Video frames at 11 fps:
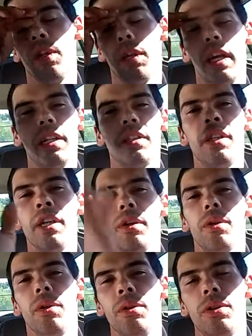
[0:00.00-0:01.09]
what you guys
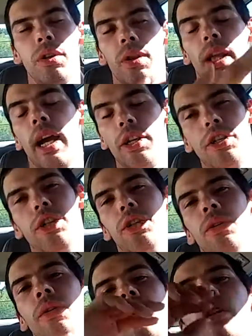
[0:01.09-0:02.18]
think you sh I should do